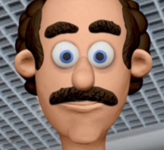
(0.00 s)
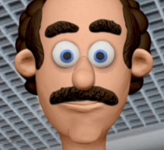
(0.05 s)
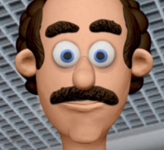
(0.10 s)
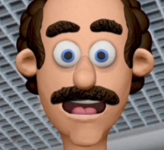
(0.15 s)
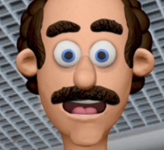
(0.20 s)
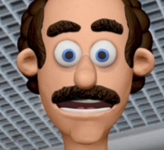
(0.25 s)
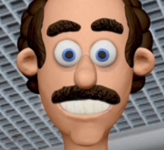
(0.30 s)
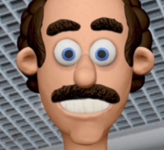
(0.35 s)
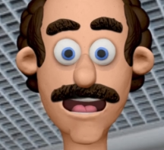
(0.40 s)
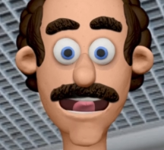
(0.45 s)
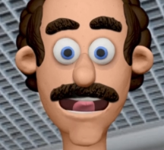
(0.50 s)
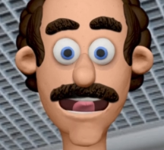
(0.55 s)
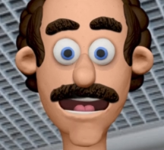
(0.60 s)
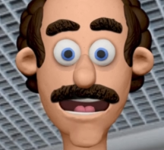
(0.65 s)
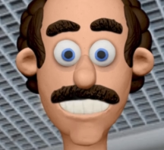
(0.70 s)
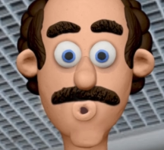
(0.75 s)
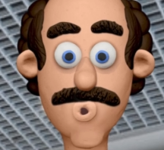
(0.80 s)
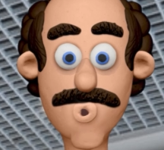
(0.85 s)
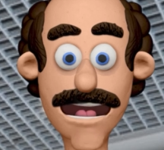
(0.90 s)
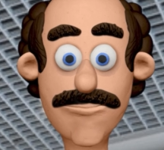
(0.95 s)
may go
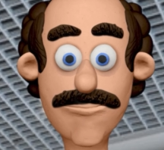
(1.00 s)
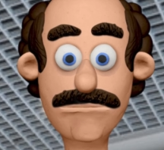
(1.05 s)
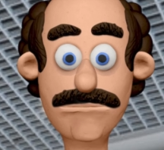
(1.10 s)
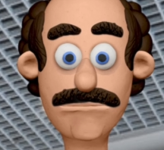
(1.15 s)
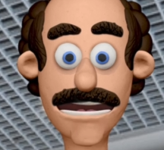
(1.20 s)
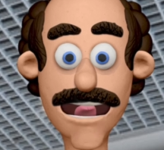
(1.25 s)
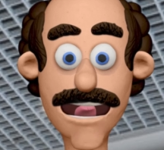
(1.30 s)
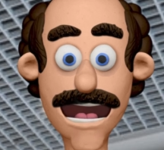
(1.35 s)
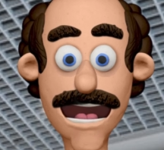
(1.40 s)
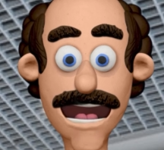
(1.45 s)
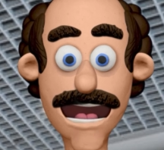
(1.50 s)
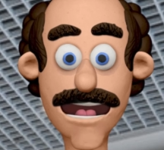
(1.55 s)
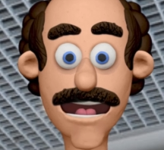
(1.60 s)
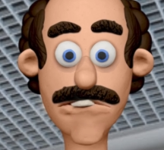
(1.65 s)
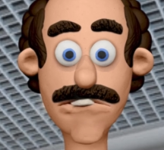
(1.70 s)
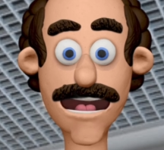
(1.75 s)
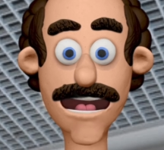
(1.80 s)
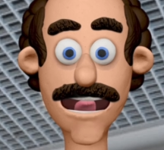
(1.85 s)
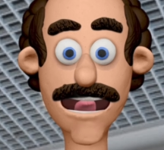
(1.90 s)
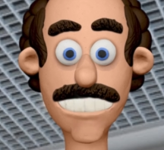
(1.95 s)
unnoticed behind a
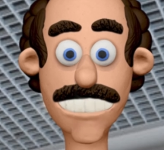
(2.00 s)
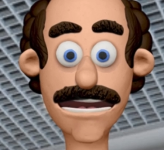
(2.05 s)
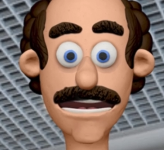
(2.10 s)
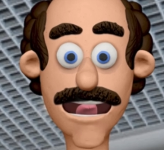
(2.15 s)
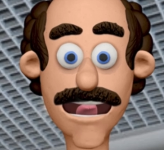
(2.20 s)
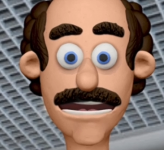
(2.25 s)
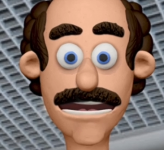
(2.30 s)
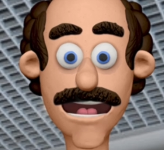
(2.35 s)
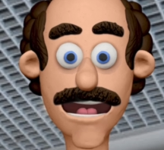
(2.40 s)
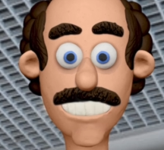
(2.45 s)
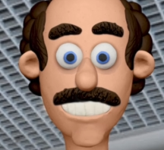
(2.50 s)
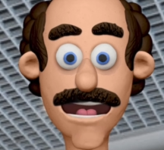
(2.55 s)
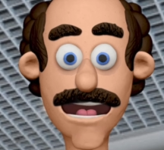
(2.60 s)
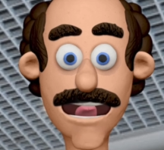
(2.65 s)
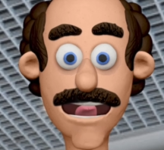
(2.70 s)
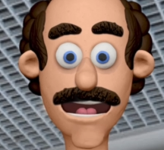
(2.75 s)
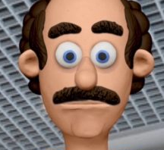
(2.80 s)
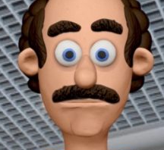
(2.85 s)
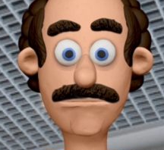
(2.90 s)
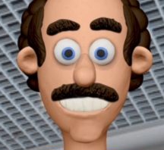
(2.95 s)
false ceiling
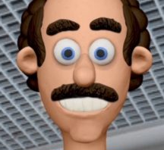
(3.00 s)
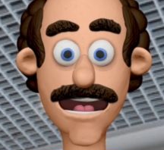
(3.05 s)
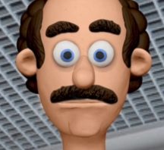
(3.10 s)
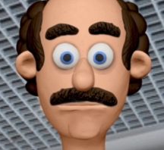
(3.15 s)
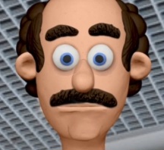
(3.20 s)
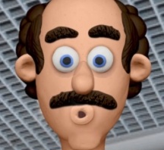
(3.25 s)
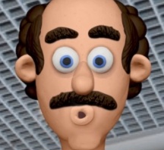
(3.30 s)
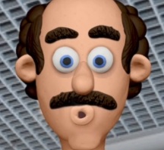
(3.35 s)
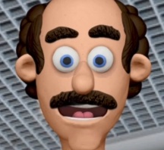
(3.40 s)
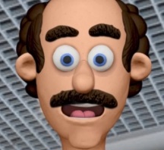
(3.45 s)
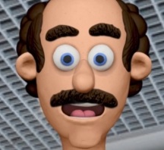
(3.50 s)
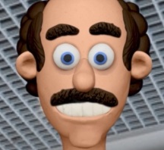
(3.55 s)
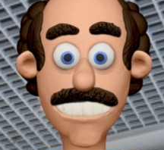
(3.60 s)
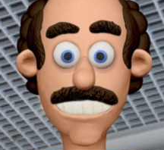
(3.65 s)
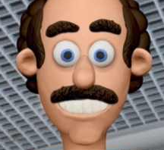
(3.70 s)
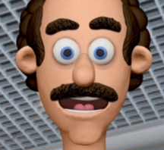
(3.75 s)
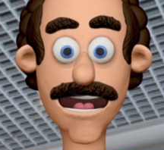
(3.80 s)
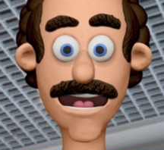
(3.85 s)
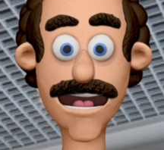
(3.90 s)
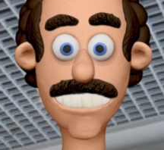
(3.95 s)
until it becomes a more
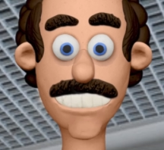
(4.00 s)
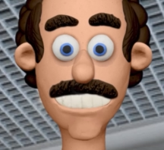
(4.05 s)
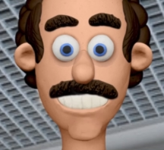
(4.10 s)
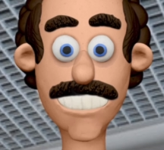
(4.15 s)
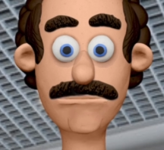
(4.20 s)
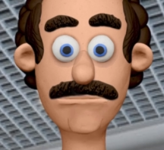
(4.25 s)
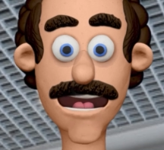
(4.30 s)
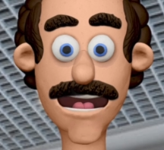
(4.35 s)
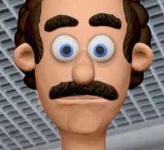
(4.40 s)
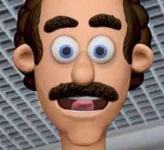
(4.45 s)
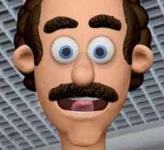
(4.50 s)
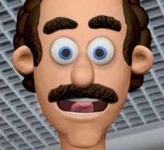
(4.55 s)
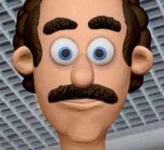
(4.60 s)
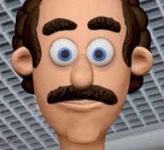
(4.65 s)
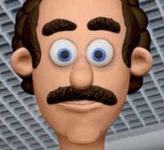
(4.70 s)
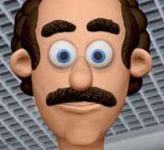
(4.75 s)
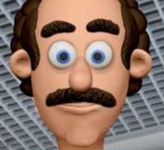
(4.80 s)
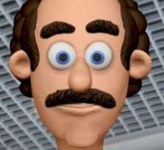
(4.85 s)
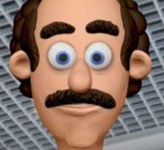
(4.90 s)
significant problem.